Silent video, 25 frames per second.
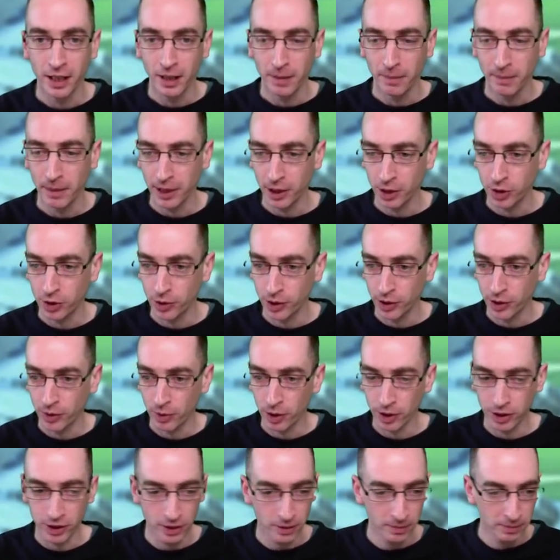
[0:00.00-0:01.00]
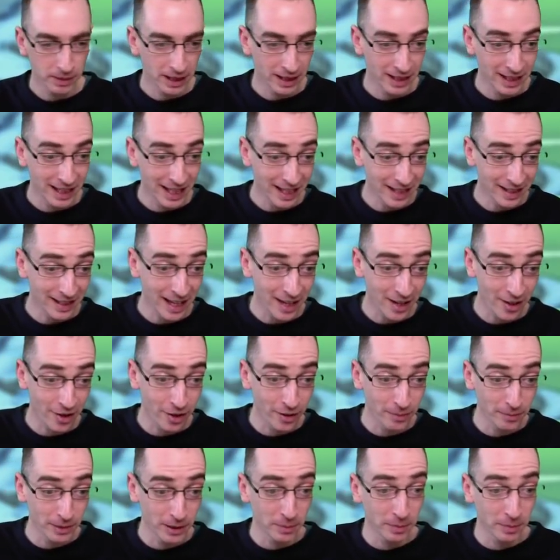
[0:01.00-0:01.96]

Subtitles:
Make sure you are subbed and hit that thumbs up